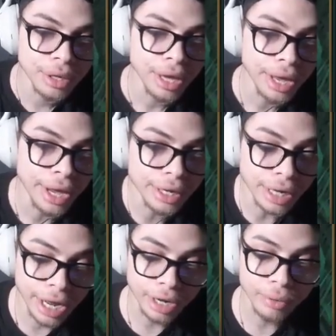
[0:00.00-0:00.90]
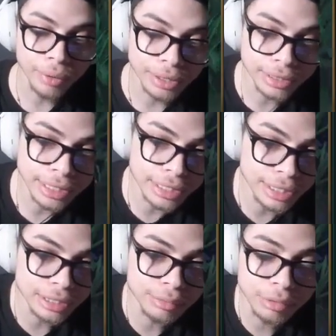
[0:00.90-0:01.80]
and I go and take
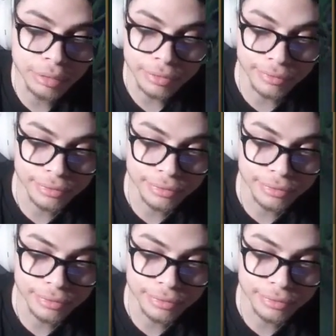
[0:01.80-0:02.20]
his blue buff.